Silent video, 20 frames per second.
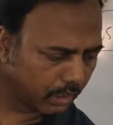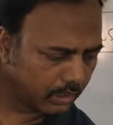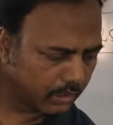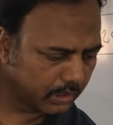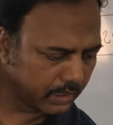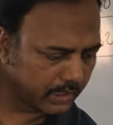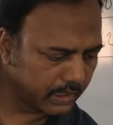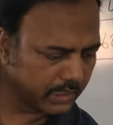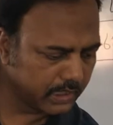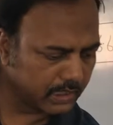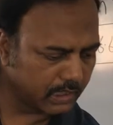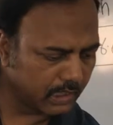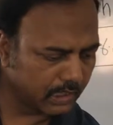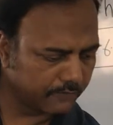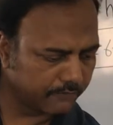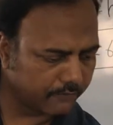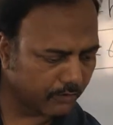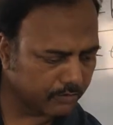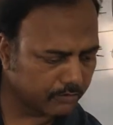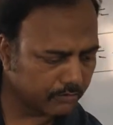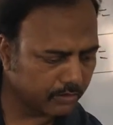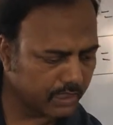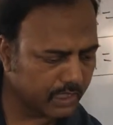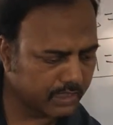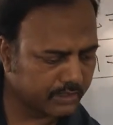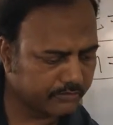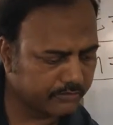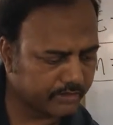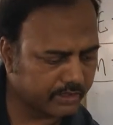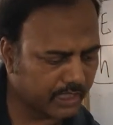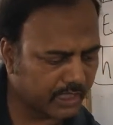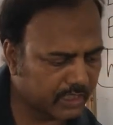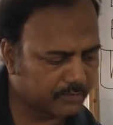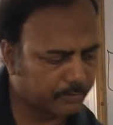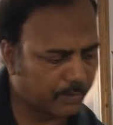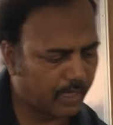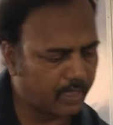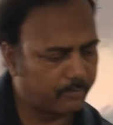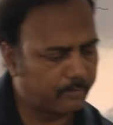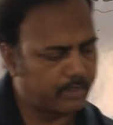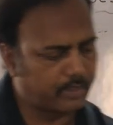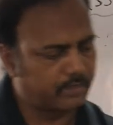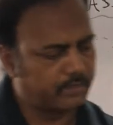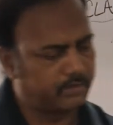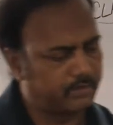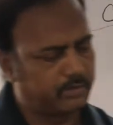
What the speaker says: In a photoelectric experiment,